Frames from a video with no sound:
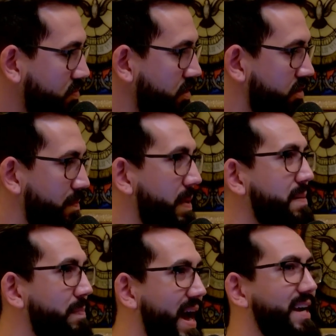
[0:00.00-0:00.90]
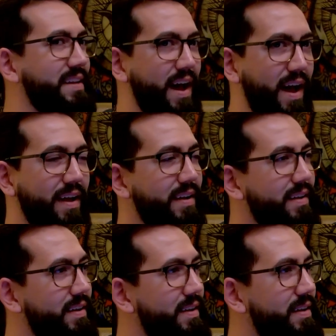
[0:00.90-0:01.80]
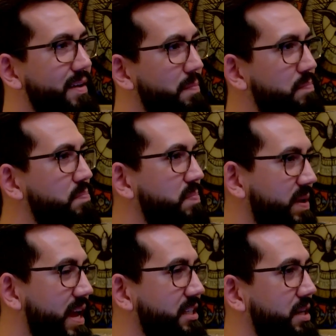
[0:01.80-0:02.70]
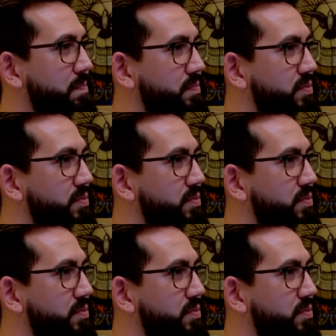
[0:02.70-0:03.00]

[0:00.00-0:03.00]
the main bad guy be, ends up